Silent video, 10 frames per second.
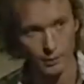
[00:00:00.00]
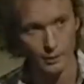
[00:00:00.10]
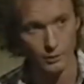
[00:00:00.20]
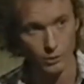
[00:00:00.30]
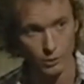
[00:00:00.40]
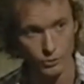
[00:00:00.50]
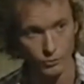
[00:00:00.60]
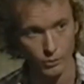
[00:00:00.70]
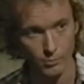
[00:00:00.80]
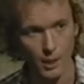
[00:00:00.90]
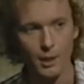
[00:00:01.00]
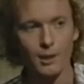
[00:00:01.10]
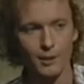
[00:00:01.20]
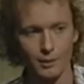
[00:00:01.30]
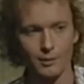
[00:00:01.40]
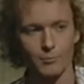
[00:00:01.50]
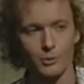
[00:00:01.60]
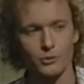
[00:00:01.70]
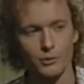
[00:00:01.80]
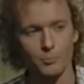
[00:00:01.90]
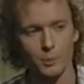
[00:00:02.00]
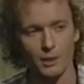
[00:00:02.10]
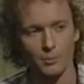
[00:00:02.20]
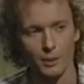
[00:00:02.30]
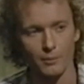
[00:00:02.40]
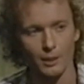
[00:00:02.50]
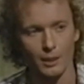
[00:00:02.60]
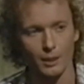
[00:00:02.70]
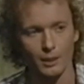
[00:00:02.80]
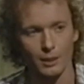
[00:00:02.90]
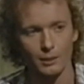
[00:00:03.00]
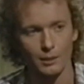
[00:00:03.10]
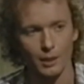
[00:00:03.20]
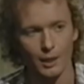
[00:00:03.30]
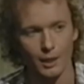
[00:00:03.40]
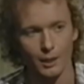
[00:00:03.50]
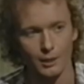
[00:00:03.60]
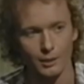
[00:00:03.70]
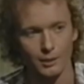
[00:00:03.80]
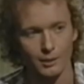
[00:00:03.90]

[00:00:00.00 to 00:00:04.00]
to the little girl's room, be sure to peek, baby. I got nothing to hide.